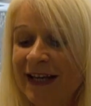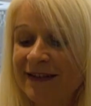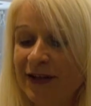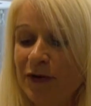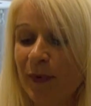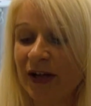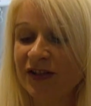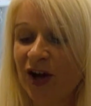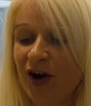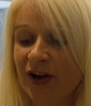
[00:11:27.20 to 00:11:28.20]
So you might
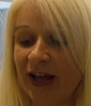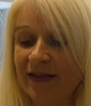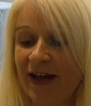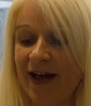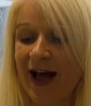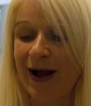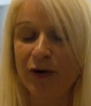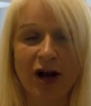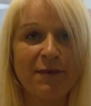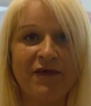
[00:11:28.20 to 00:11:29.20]
target their
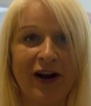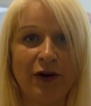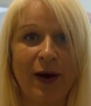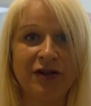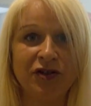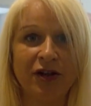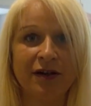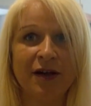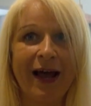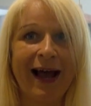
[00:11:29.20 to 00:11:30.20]
outcome evaluation.